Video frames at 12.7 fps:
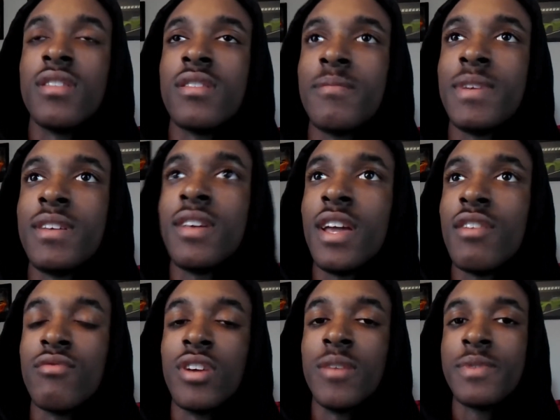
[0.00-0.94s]
I mean,
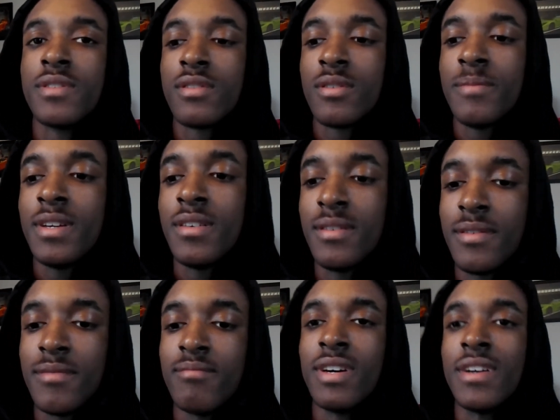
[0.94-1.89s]
it rubs a little bit,
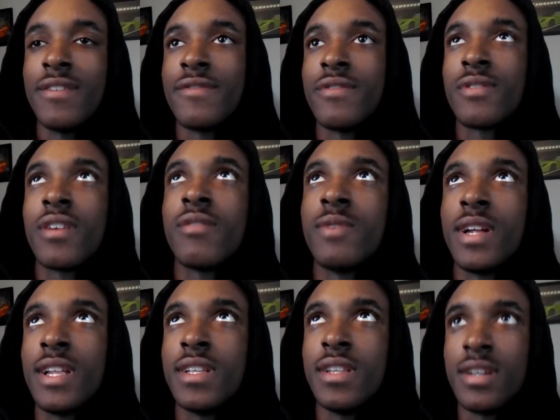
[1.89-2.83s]
but for what
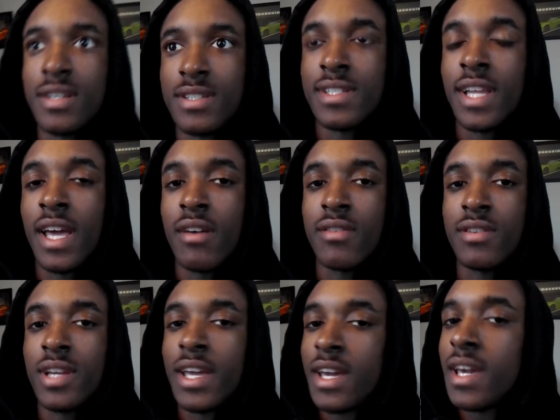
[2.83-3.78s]
it does now
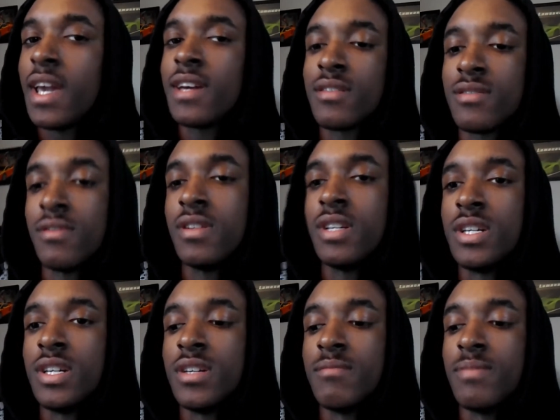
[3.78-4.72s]
is it handles really good.